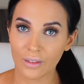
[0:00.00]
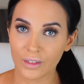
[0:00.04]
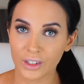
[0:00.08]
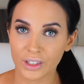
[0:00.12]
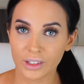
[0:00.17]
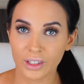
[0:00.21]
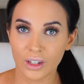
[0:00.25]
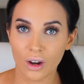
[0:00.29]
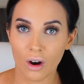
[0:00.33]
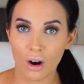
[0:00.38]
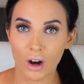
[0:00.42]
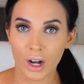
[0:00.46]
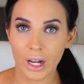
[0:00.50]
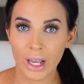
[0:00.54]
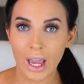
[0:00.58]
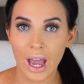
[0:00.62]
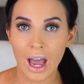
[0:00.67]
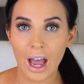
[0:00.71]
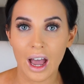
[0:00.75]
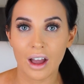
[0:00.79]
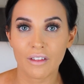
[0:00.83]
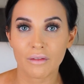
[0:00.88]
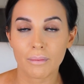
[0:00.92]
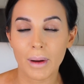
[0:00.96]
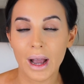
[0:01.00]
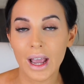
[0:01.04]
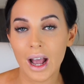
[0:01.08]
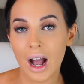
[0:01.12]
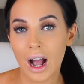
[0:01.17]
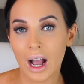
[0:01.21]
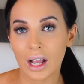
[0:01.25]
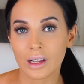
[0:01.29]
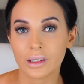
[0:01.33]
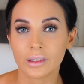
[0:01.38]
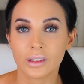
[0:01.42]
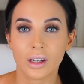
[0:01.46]
obviously already have my
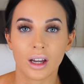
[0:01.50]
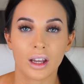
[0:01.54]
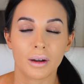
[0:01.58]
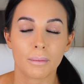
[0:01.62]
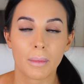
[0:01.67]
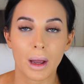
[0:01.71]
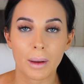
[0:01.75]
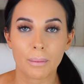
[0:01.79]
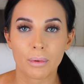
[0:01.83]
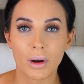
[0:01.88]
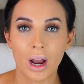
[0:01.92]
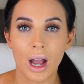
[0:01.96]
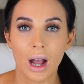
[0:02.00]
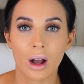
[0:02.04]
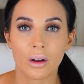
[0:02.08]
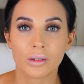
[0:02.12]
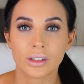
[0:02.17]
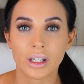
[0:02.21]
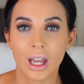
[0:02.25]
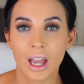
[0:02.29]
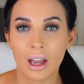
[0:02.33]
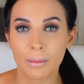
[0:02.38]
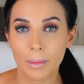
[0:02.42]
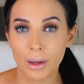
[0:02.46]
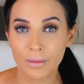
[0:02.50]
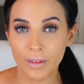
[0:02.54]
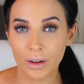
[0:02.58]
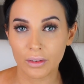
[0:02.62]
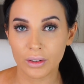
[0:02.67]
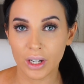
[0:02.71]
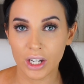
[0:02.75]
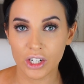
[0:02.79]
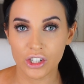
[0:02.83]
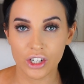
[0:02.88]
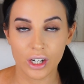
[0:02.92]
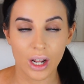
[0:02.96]
eyes done, my brows, I have my
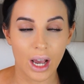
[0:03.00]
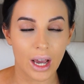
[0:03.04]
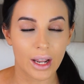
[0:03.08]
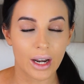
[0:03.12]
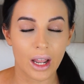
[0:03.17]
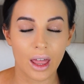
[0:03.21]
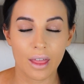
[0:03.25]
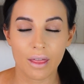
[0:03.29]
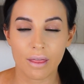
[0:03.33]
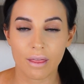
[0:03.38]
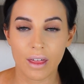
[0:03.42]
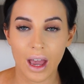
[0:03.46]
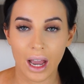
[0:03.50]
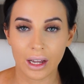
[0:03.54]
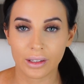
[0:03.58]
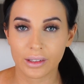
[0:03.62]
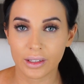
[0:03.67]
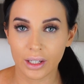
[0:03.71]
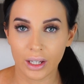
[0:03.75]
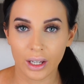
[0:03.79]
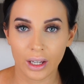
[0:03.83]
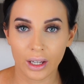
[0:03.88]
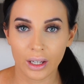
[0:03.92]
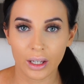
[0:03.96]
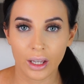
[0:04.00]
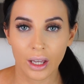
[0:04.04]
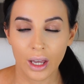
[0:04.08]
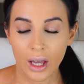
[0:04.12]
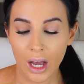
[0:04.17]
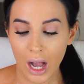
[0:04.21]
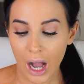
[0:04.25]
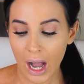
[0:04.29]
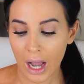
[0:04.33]
foundation on, and that's it.